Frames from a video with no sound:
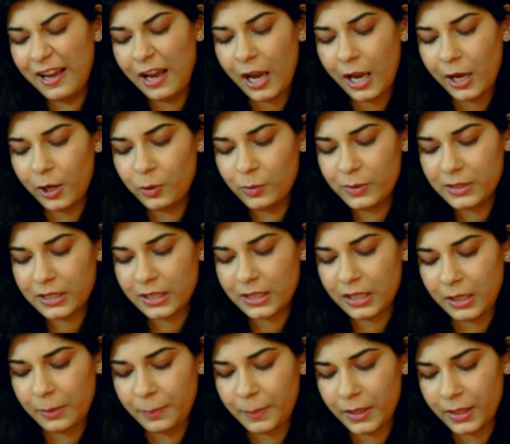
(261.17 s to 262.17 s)
i always
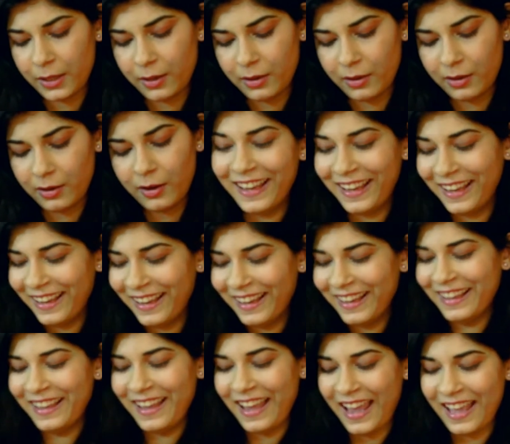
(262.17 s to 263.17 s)
keep it
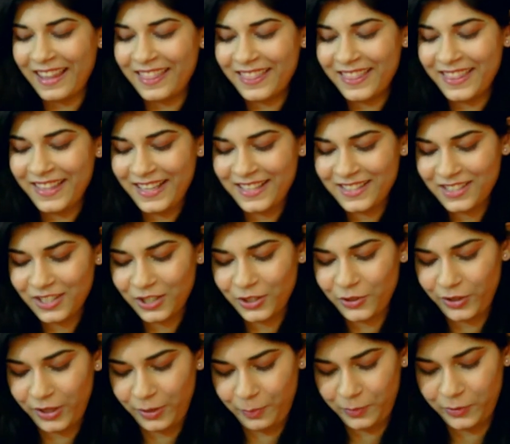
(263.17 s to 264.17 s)
and these are
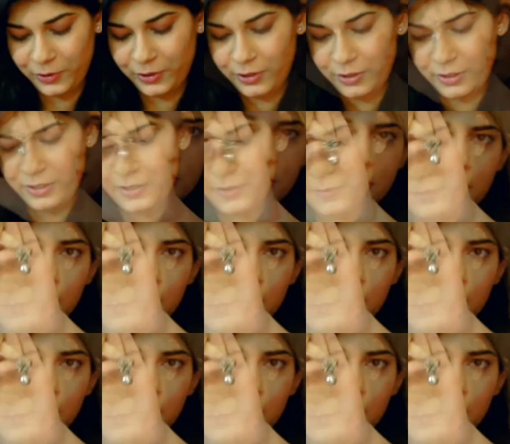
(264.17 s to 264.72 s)
gray pearls